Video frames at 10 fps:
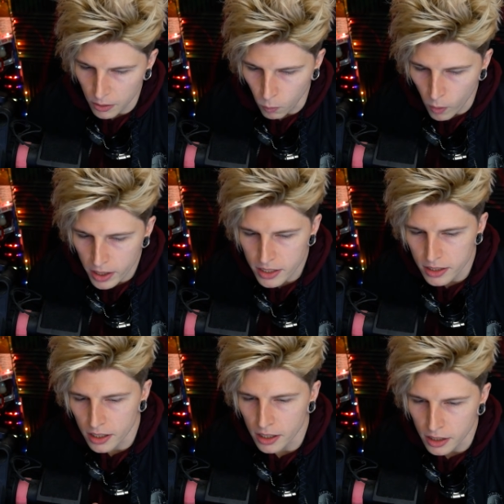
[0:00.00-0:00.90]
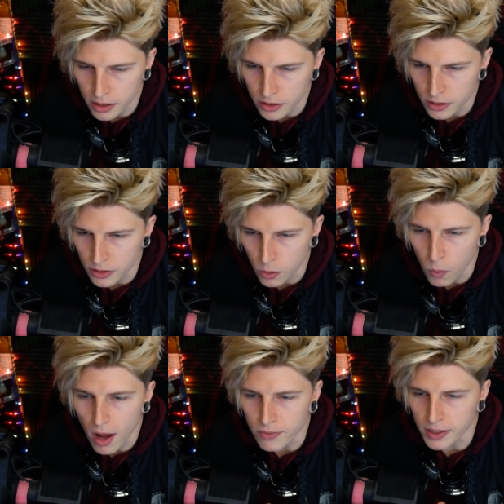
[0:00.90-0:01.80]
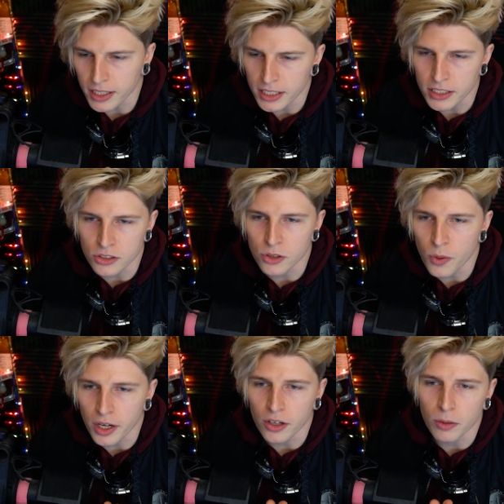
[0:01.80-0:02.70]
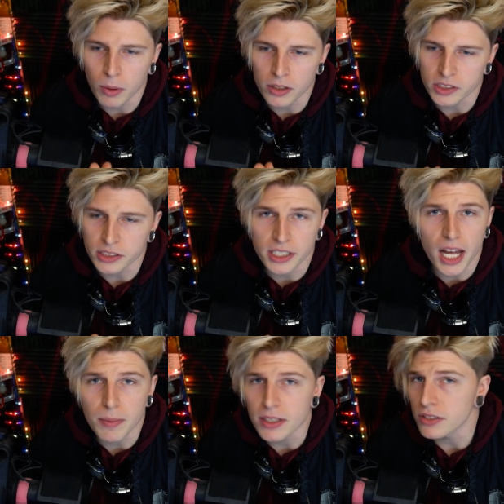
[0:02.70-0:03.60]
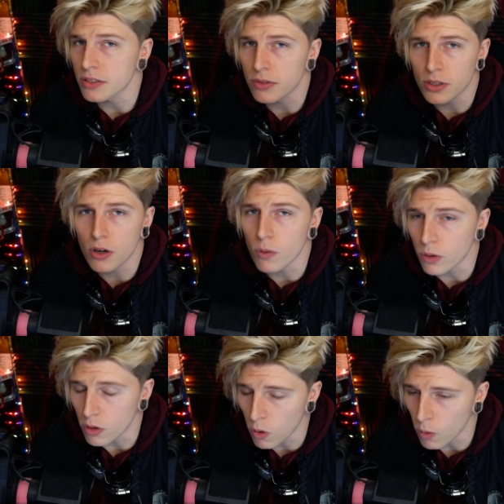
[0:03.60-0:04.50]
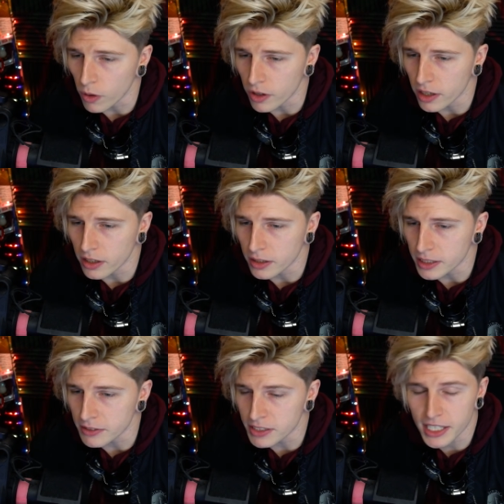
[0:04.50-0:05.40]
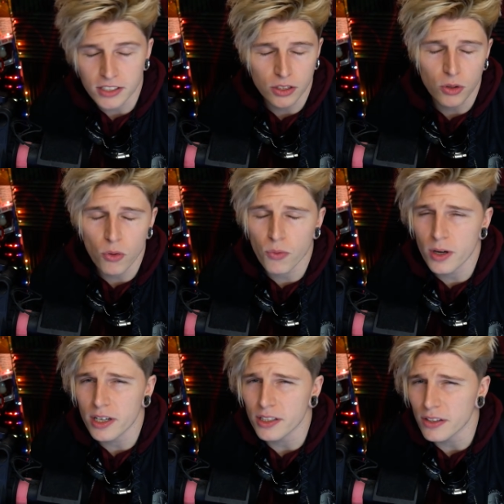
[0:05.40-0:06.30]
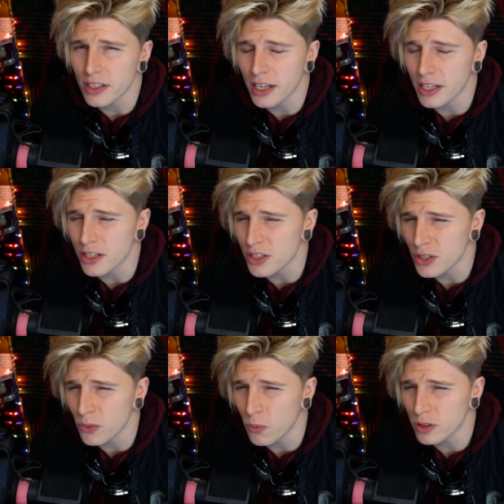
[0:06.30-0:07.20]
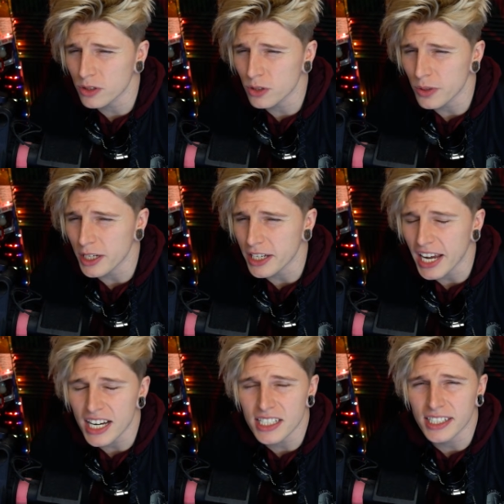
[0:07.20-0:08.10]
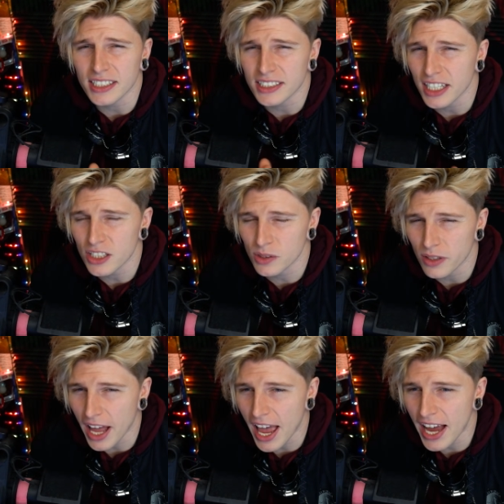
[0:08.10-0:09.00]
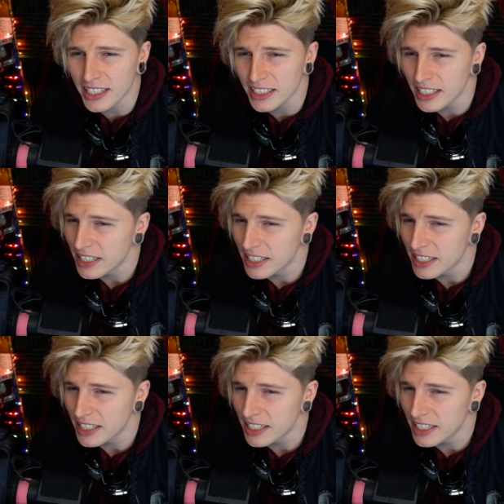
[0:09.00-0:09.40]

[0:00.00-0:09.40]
what uh, your wife Lainey is doing in her personal time is of her own accord. Uh, if she has a girlfriend and and she wants to engage in a sexual act,